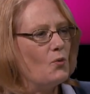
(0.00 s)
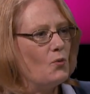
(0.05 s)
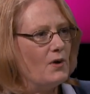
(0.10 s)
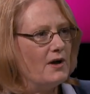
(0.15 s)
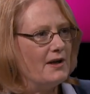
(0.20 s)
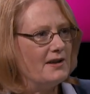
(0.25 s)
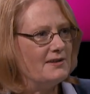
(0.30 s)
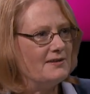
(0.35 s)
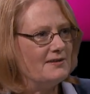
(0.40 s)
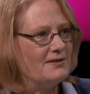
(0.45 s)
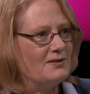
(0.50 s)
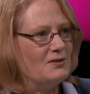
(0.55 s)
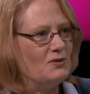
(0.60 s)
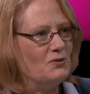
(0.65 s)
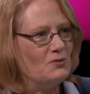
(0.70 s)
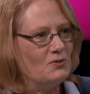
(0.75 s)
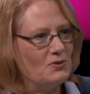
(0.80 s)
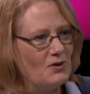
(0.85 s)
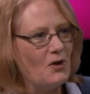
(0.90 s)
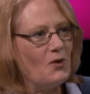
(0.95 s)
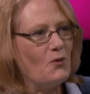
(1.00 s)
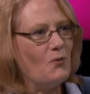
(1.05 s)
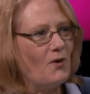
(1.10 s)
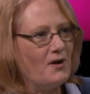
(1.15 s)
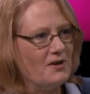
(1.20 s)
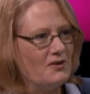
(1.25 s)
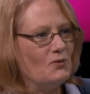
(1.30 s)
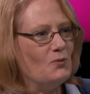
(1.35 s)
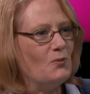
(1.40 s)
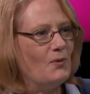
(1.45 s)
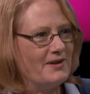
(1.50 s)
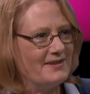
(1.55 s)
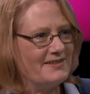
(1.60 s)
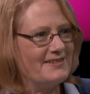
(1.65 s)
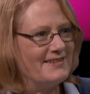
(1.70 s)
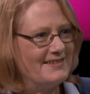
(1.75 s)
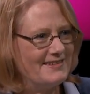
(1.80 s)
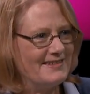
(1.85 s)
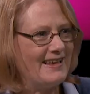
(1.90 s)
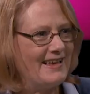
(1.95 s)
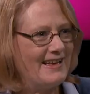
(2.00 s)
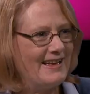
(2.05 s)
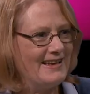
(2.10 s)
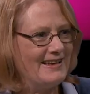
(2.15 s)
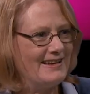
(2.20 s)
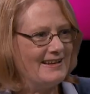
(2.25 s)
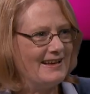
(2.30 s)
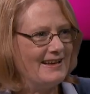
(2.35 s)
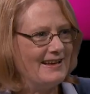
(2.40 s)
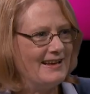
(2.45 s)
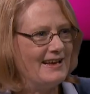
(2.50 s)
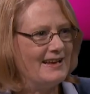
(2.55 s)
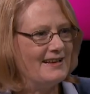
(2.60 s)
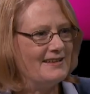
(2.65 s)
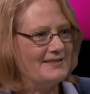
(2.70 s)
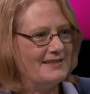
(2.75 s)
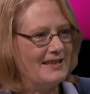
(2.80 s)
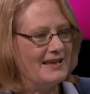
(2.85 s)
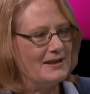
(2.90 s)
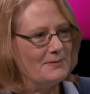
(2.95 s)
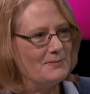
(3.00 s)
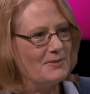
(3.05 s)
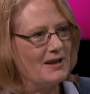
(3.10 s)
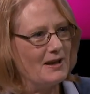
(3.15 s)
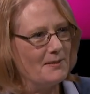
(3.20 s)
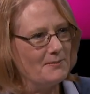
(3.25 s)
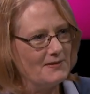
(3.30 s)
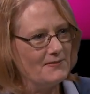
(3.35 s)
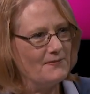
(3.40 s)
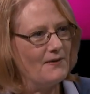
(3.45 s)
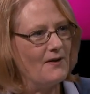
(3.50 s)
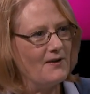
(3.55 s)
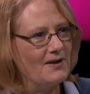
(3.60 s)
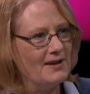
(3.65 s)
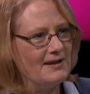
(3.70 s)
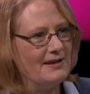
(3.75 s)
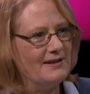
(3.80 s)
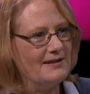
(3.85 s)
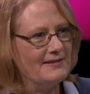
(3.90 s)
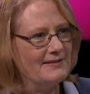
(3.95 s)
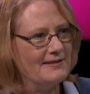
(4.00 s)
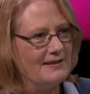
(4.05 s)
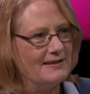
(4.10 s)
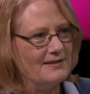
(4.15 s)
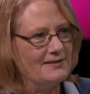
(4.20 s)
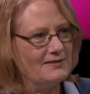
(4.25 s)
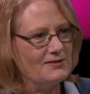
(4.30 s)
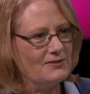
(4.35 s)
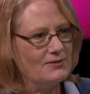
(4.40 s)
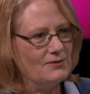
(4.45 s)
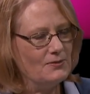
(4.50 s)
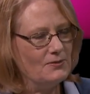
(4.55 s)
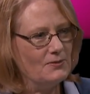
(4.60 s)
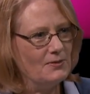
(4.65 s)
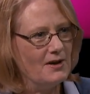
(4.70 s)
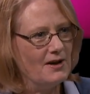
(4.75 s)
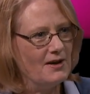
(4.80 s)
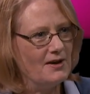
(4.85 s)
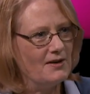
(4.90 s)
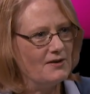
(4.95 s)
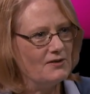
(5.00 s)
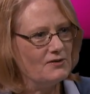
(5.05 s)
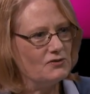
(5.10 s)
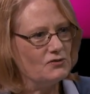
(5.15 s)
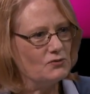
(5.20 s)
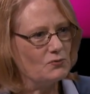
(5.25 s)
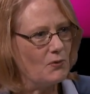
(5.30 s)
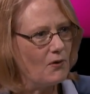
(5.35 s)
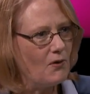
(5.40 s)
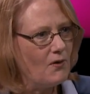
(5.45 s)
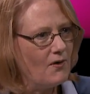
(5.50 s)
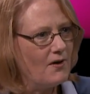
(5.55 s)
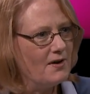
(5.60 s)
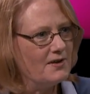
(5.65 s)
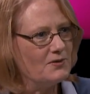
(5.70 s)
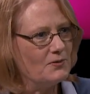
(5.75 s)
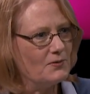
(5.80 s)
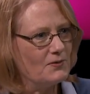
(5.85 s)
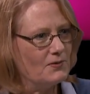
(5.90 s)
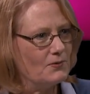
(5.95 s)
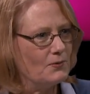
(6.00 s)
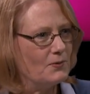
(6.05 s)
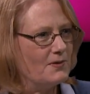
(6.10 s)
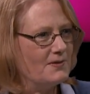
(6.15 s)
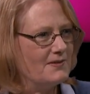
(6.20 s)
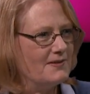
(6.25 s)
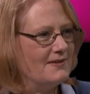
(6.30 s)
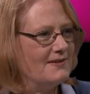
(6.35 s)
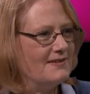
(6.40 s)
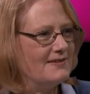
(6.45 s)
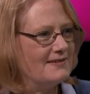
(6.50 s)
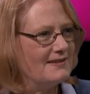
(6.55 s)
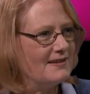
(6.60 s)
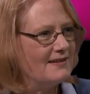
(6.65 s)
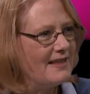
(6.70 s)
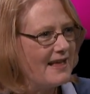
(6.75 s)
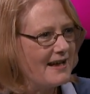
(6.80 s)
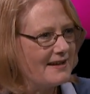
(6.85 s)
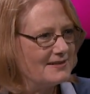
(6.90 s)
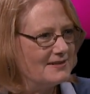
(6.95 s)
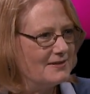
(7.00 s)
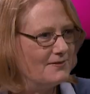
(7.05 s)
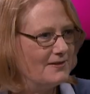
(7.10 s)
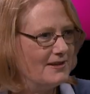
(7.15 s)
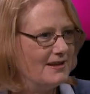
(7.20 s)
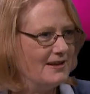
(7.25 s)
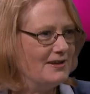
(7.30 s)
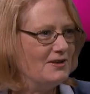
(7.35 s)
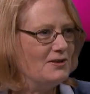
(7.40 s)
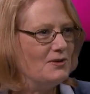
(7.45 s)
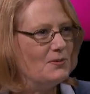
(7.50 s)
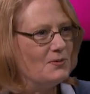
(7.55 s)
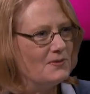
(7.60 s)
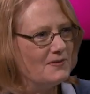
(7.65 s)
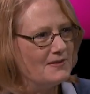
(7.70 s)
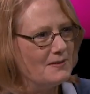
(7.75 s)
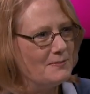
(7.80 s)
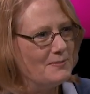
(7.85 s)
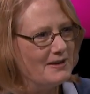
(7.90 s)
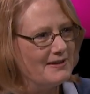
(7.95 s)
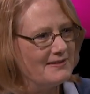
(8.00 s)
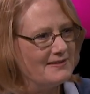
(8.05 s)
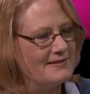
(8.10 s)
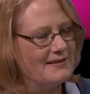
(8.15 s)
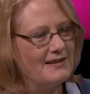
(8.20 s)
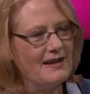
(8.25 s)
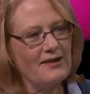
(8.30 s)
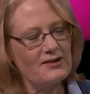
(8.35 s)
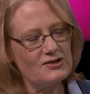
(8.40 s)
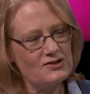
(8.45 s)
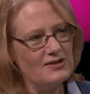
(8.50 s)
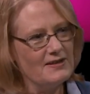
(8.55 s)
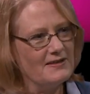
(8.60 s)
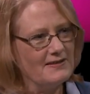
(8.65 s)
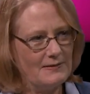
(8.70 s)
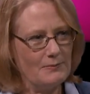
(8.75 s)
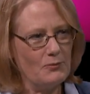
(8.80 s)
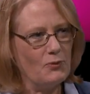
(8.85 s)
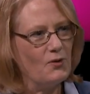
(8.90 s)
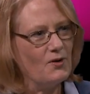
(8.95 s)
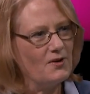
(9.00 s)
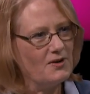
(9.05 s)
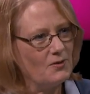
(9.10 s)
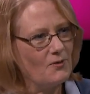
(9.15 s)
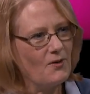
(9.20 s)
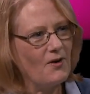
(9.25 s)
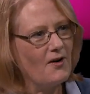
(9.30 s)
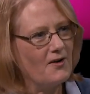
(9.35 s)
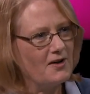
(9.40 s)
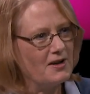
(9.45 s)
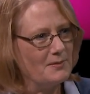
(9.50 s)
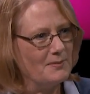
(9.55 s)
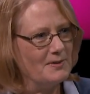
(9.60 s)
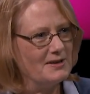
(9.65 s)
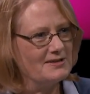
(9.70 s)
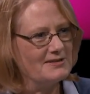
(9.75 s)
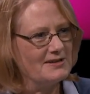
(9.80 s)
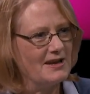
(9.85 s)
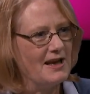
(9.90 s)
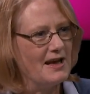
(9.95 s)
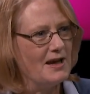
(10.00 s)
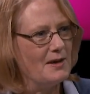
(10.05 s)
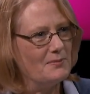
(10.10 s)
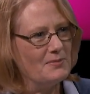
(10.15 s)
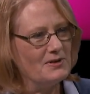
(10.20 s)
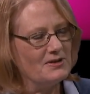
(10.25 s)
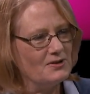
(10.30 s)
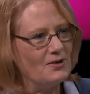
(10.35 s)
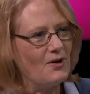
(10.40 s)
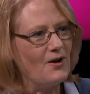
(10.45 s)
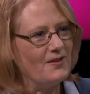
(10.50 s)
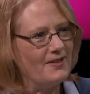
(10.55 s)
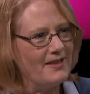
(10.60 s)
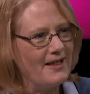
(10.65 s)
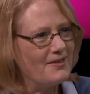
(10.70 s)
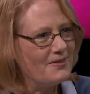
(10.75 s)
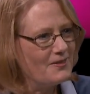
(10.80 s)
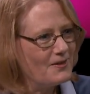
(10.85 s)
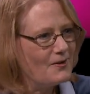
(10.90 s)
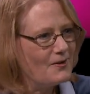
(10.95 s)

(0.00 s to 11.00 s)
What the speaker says: When you know what you want to say, then it becomes very easy to draw on your sources selectively and use the bits that actually support your argument, but not let